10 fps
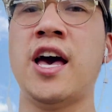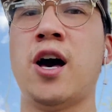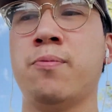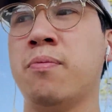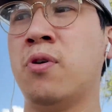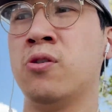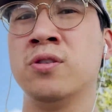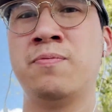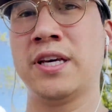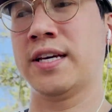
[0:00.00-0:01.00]
help them
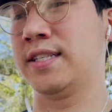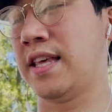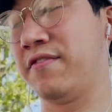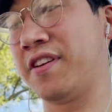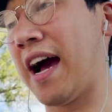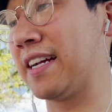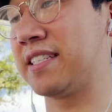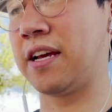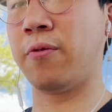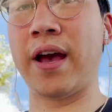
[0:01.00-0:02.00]
hold, because they've gotta
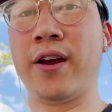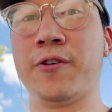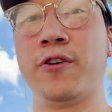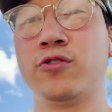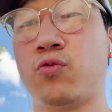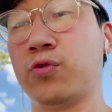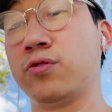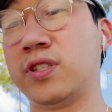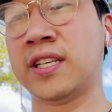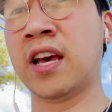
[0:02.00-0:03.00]
stay wet or those
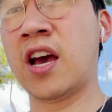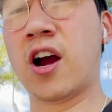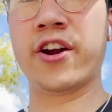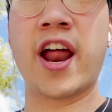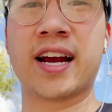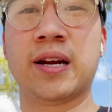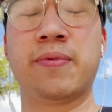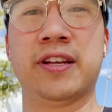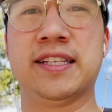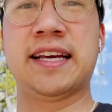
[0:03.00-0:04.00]
roots are not gonna be
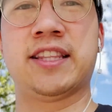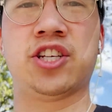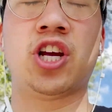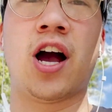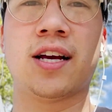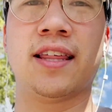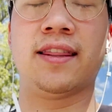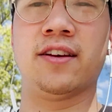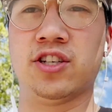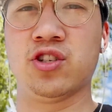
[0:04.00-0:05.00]
able to take the shock that
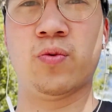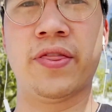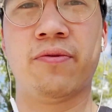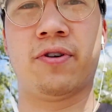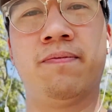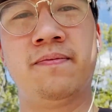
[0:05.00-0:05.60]
they just went through.